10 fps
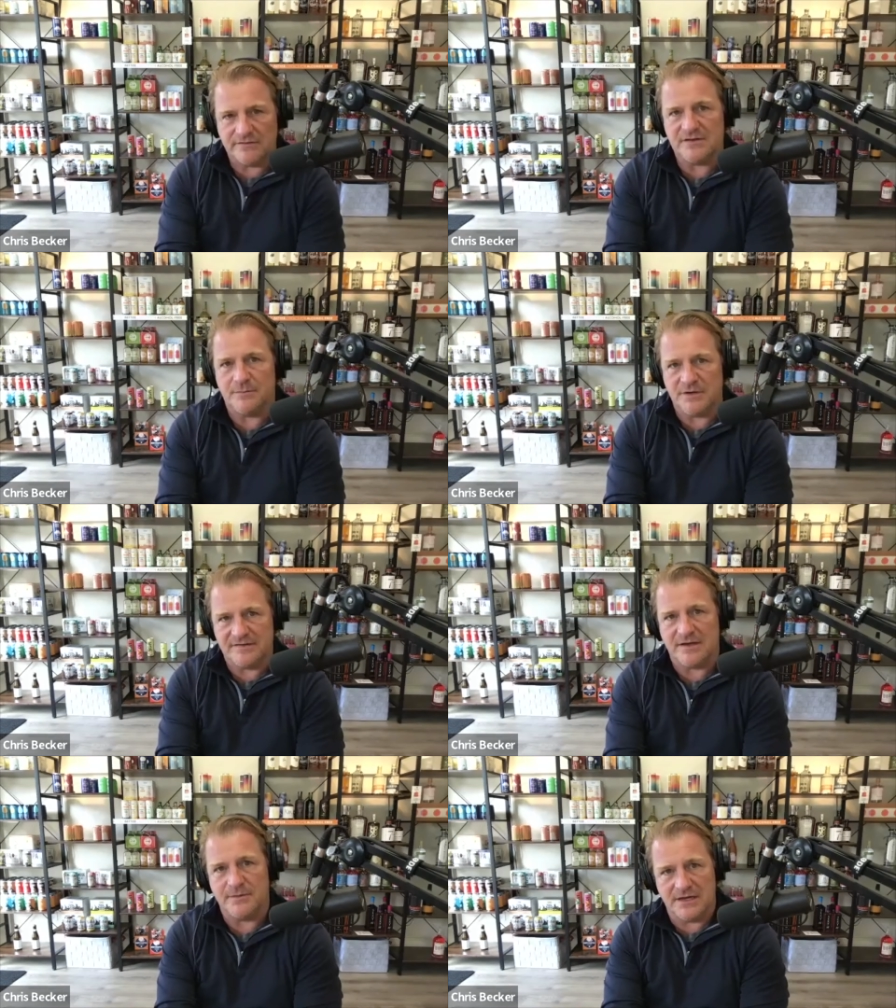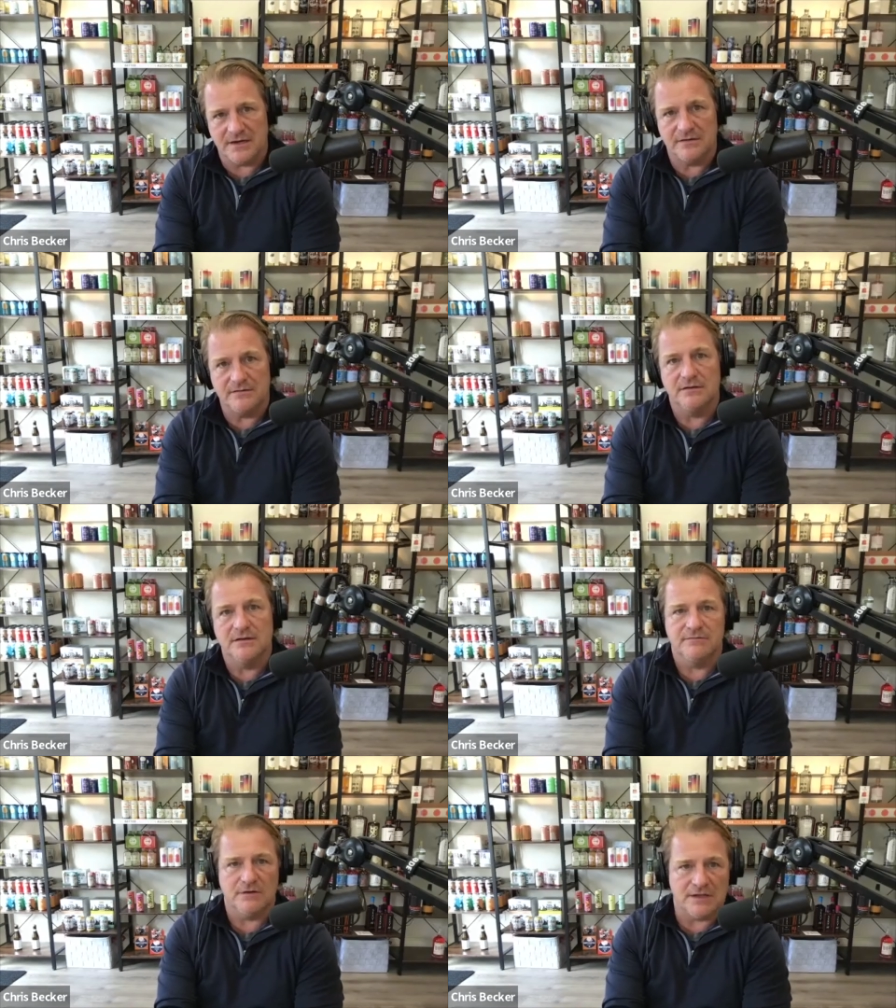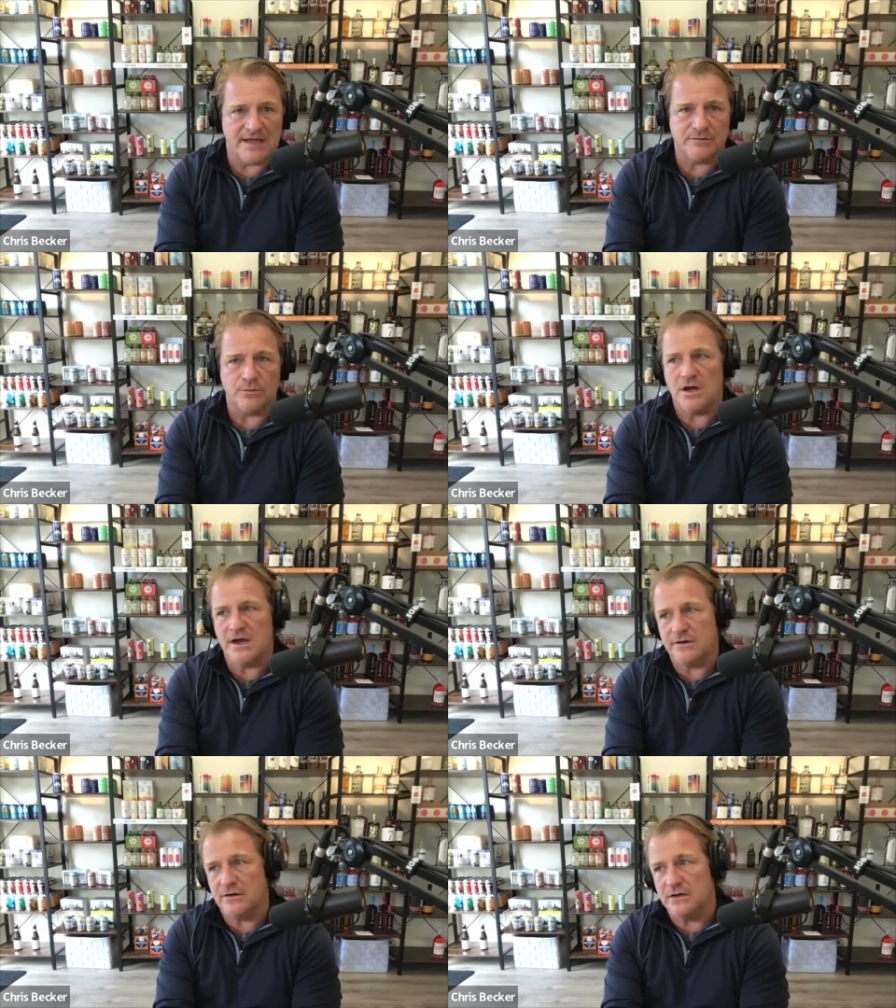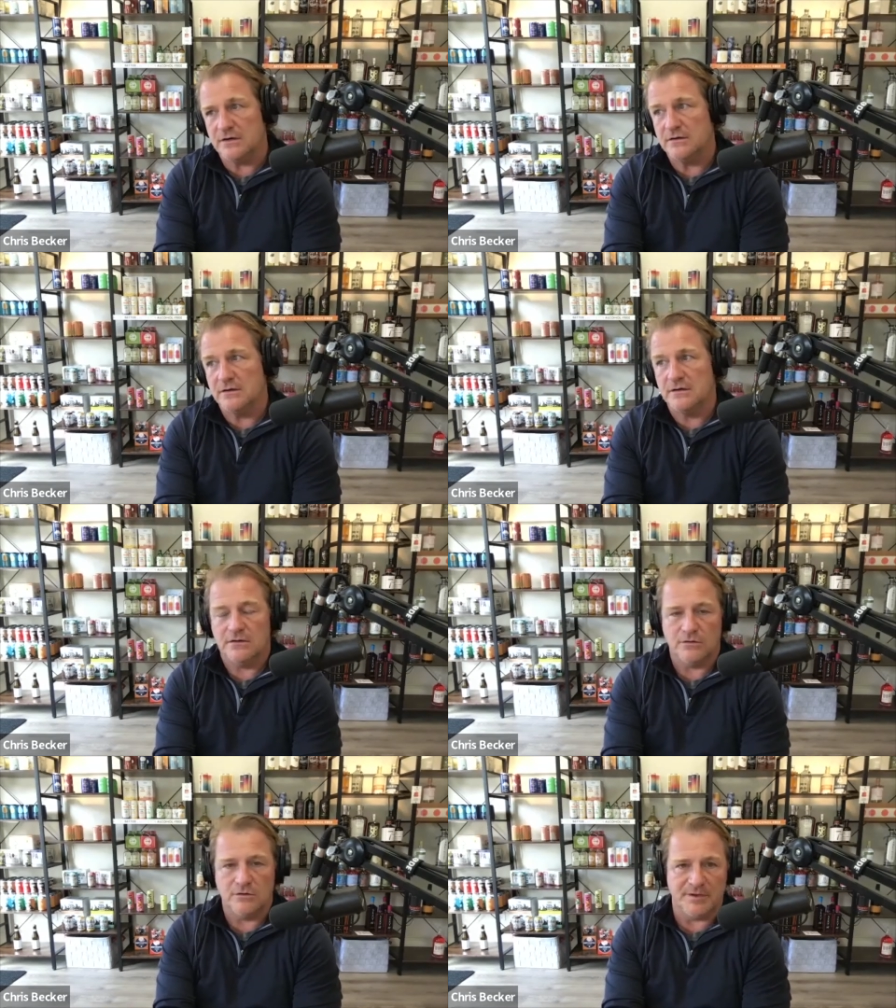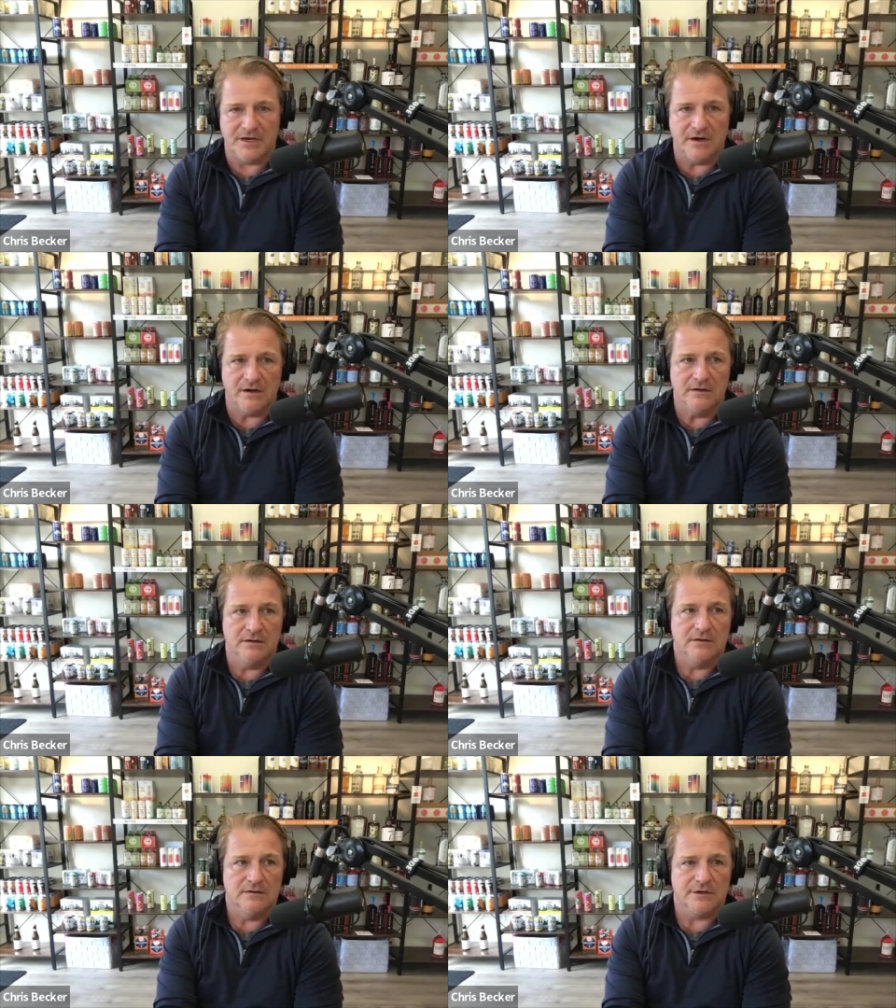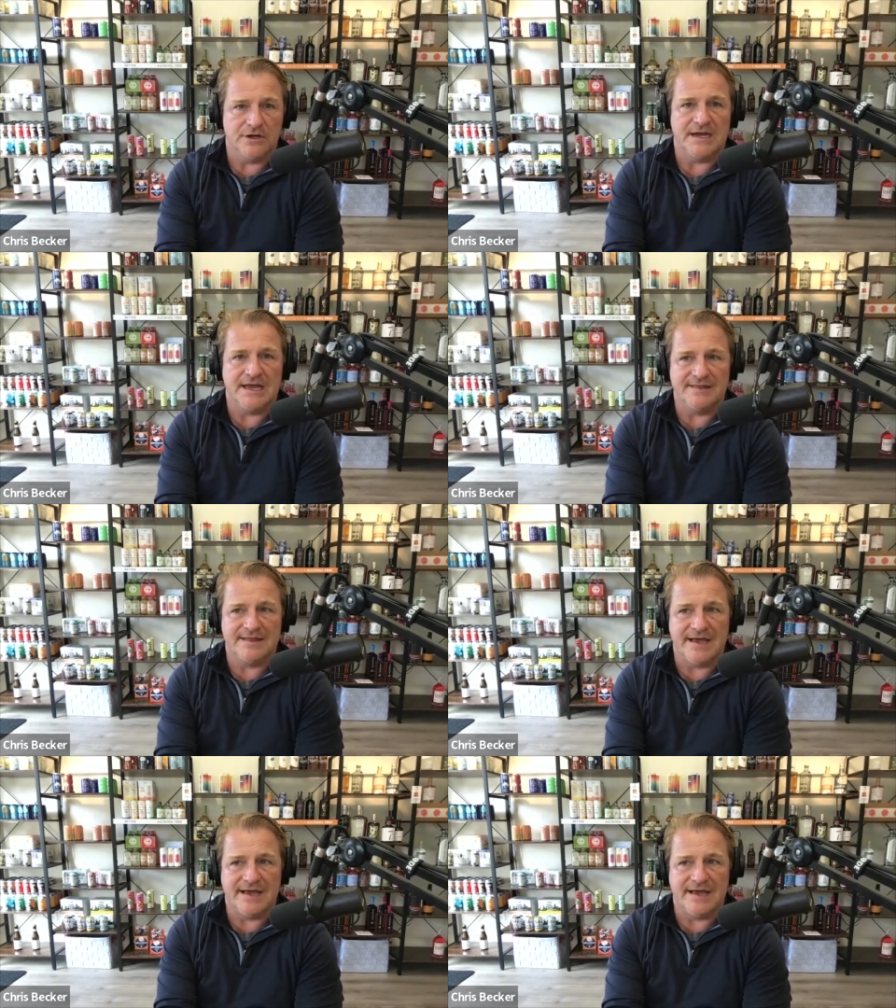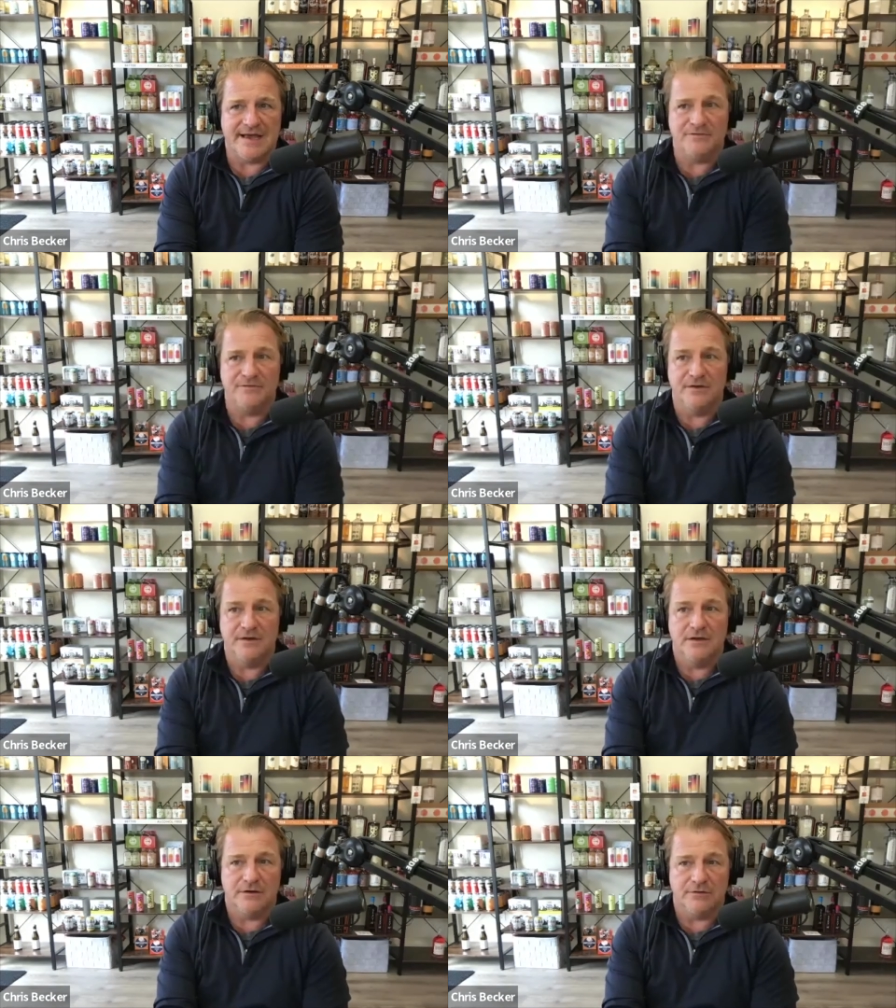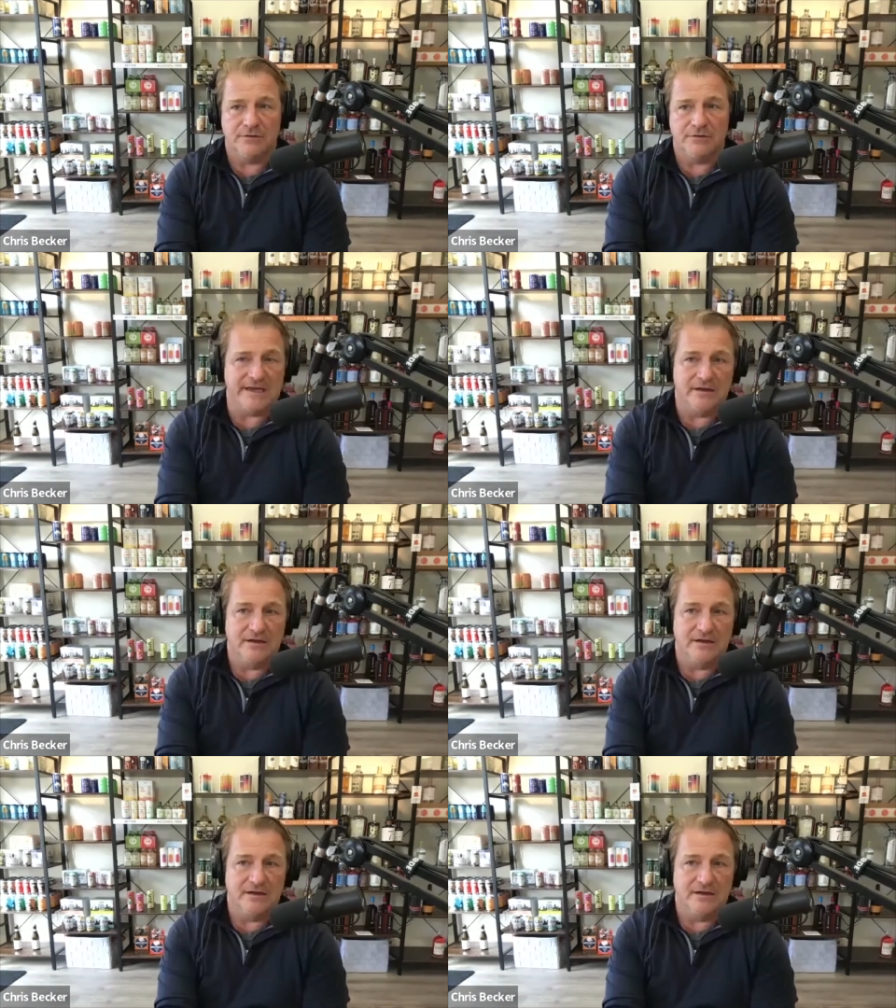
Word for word: If somebody's coming in for a glass of wine or or beer, they're going to get that. But if you're really